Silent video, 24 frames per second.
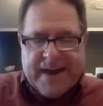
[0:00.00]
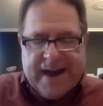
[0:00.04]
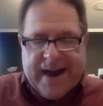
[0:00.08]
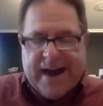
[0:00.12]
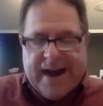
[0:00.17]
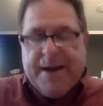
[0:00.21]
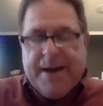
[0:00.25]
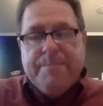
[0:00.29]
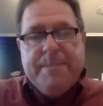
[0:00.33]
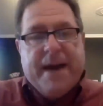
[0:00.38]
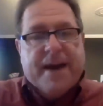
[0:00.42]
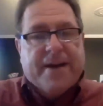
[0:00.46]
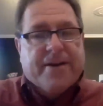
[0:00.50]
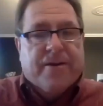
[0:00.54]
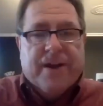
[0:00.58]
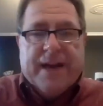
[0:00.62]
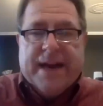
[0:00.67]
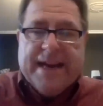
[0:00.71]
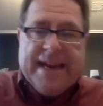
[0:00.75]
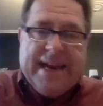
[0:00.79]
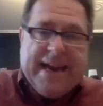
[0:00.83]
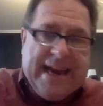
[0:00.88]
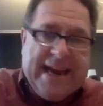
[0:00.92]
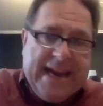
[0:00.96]
I'm not going to
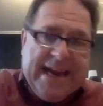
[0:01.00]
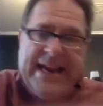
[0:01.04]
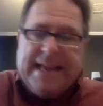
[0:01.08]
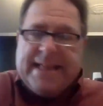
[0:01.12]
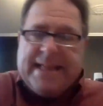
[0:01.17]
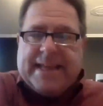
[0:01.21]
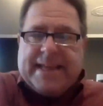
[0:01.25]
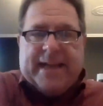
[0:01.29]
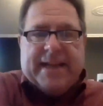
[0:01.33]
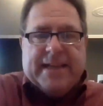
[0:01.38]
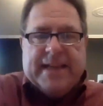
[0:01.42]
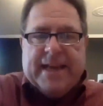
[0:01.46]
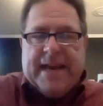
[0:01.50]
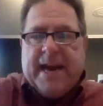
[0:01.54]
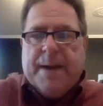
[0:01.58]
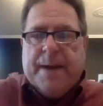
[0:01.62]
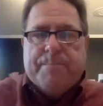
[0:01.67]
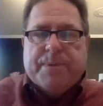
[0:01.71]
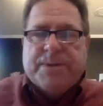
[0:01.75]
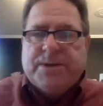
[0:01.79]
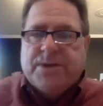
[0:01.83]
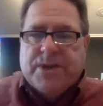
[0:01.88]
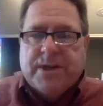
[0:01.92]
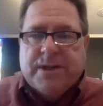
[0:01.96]
let anything that
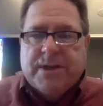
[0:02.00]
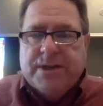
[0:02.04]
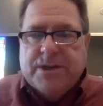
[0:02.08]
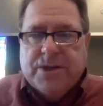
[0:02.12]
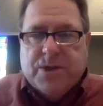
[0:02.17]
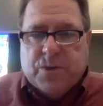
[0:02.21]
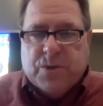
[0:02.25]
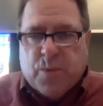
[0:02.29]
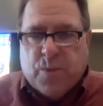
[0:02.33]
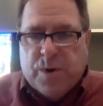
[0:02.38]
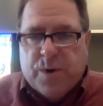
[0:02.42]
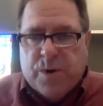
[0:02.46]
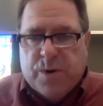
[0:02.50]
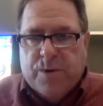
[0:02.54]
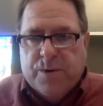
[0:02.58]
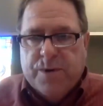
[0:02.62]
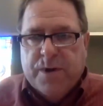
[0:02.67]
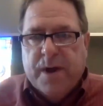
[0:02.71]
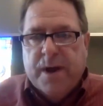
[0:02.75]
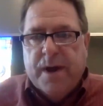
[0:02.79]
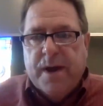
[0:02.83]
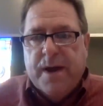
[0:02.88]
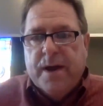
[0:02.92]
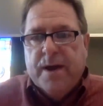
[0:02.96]
happens in this
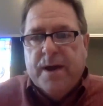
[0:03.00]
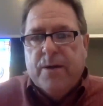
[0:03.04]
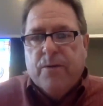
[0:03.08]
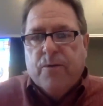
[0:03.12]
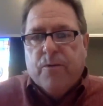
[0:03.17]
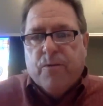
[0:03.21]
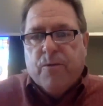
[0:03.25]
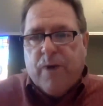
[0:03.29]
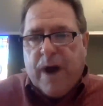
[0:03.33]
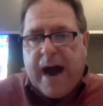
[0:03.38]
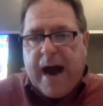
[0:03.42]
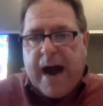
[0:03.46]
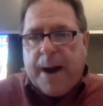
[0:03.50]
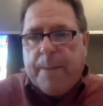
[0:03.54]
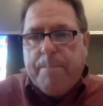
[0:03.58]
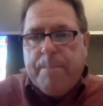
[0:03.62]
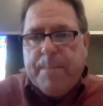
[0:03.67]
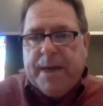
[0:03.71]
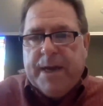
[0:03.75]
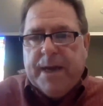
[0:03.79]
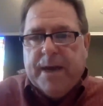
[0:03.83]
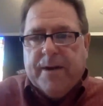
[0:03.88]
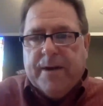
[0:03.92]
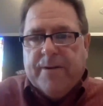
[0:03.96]
world
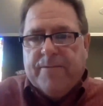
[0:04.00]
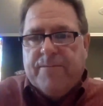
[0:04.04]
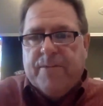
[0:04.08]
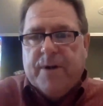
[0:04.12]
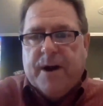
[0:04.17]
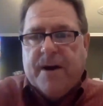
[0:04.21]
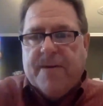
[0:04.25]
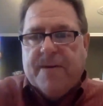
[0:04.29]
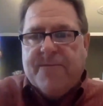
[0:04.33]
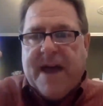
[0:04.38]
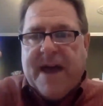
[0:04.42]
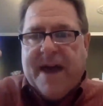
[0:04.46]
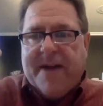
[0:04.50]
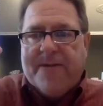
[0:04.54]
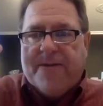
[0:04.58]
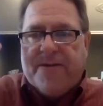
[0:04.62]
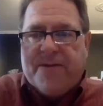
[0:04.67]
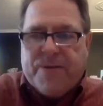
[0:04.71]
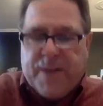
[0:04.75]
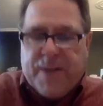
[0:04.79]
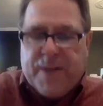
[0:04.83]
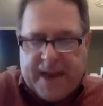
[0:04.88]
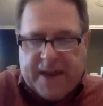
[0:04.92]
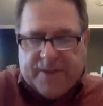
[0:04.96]
rob me of, of that
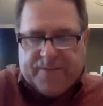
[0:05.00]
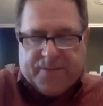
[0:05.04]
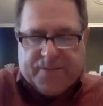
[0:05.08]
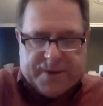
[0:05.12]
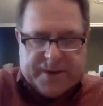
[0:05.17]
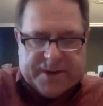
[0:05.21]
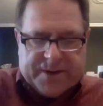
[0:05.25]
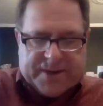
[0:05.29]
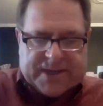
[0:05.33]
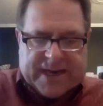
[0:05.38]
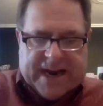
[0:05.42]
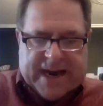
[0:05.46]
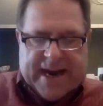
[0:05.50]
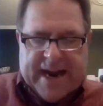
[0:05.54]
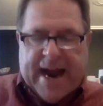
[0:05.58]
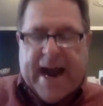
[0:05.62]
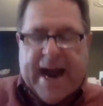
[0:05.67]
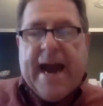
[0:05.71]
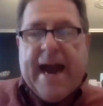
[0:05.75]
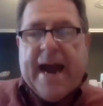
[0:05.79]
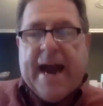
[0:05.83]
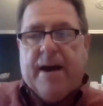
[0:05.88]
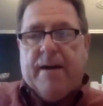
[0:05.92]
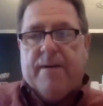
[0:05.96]
thankfulness I
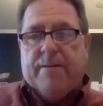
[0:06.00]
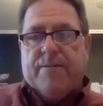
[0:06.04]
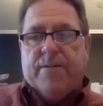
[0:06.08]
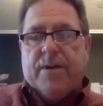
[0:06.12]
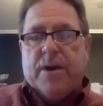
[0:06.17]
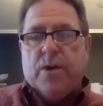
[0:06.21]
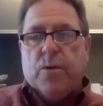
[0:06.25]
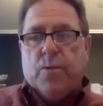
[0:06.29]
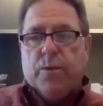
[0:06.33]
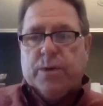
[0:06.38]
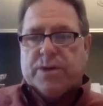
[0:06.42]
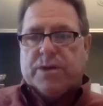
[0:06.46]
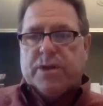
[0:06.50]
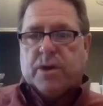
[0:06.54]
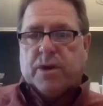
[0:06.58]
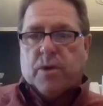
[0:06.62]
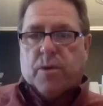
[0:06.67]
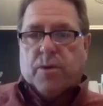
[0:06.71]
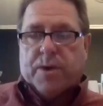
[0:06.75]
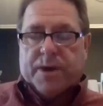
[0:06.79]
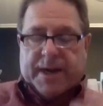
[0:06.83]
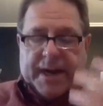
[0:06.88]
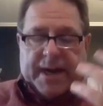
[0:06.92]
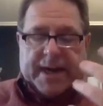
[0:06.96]
have with the
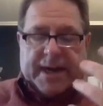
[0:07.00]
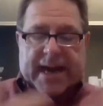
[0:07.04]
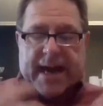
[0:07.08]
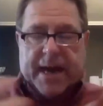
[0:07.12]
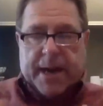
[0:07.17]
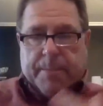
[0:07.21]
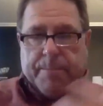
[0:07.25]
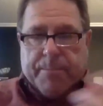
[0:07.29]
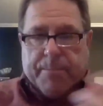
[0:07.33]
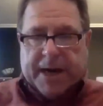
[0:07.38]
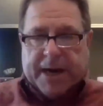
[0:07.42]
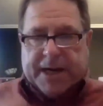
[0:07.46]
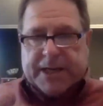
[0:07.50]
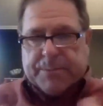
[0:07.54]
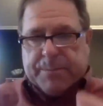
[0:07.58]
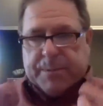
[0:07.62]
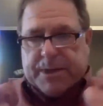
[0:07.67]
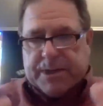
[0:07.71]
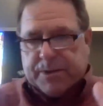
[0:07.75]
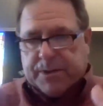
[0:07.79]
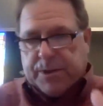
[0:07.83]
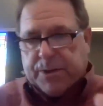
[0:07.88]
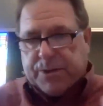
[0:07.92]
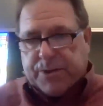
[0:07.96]
Lord. And it kind of brings me
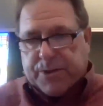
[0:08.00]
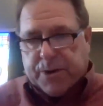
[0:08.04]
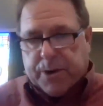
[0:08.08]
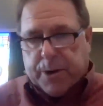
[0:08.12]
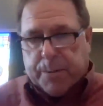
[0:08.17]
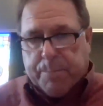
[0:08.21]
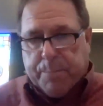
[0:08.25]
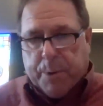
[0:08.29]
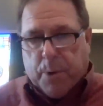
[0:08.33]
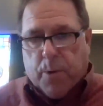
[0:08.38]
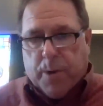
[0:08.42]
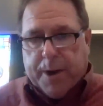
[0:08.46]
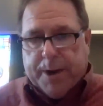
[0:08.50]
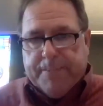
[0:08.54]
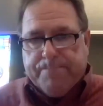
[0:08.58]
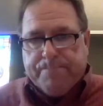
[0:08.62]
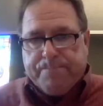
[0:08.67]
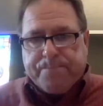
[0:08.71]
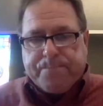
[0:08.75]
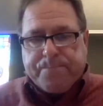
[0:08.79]
to the third point,